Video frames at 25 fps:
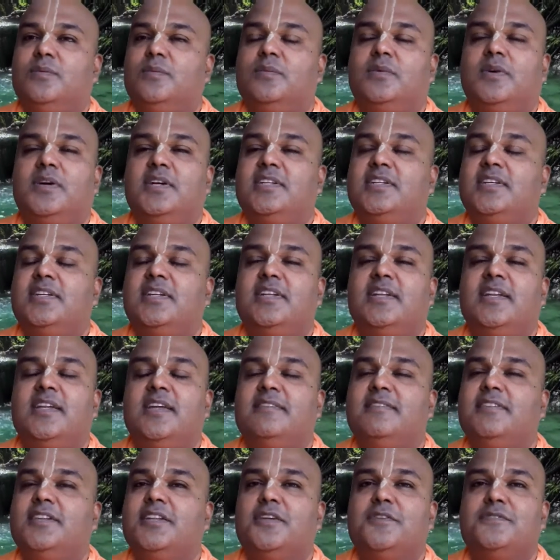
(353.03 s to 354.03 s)
What a
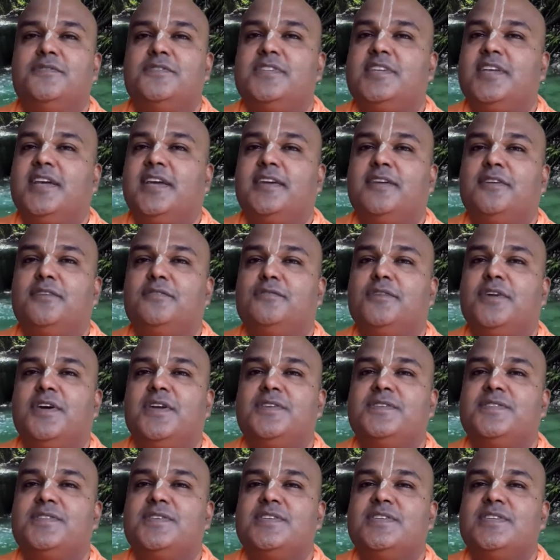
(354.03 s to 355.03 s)
level of
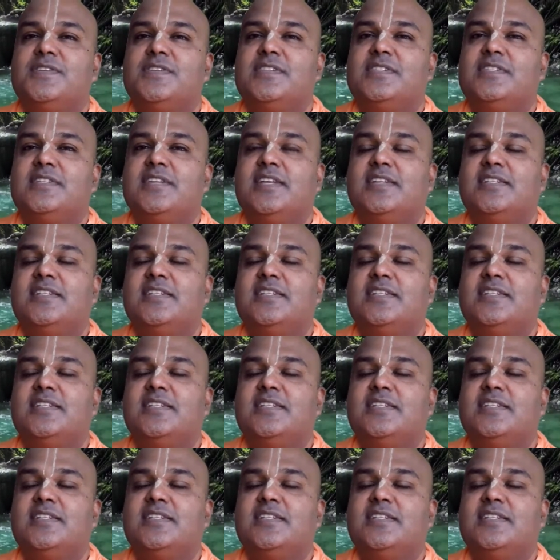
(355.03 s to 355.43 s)
sacrifice this is.